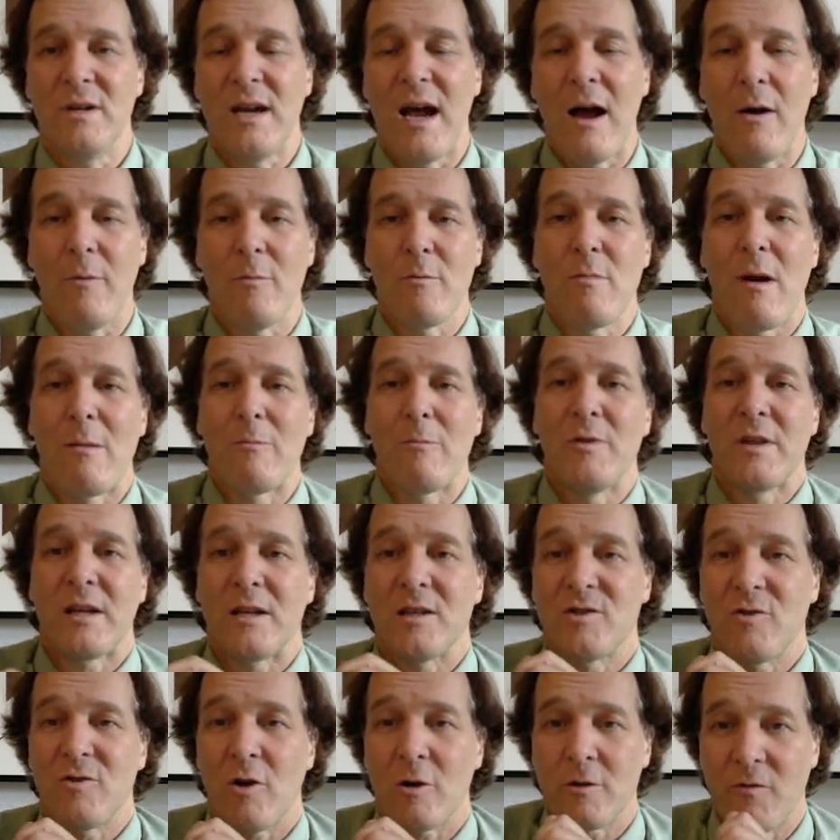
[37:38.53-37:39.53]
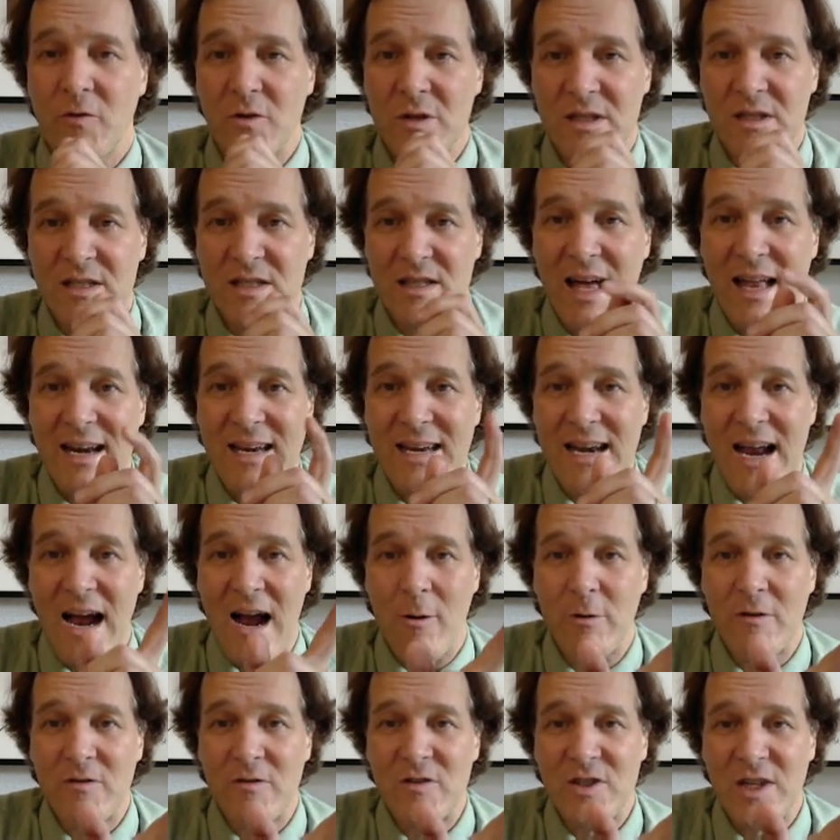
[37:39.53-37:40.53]
Now, remember the constructor for the slot,
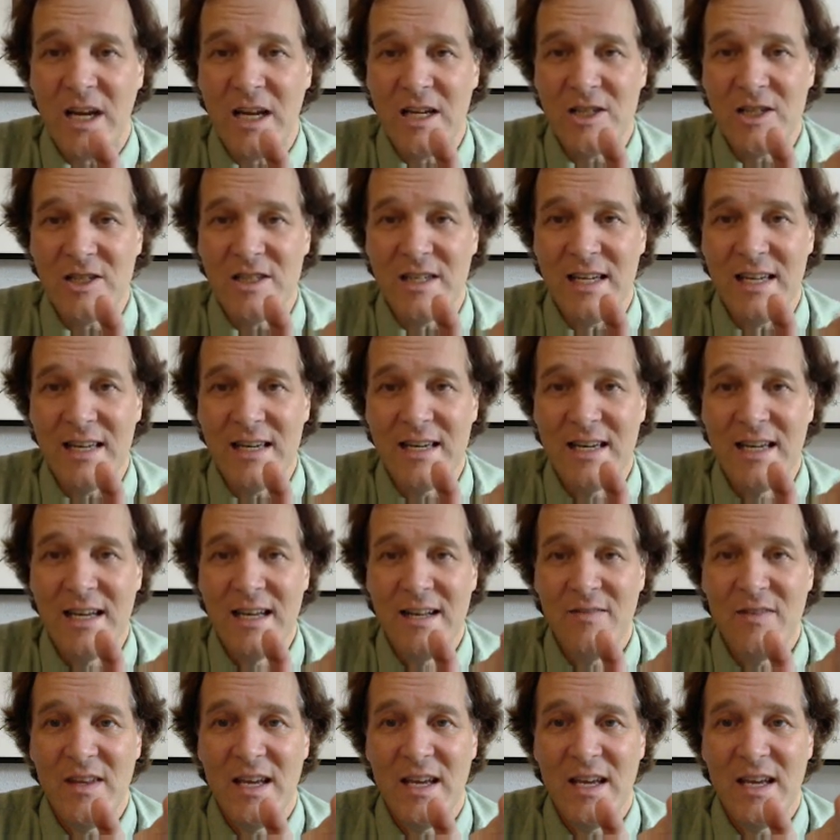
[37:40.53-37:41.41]
now we've changed it.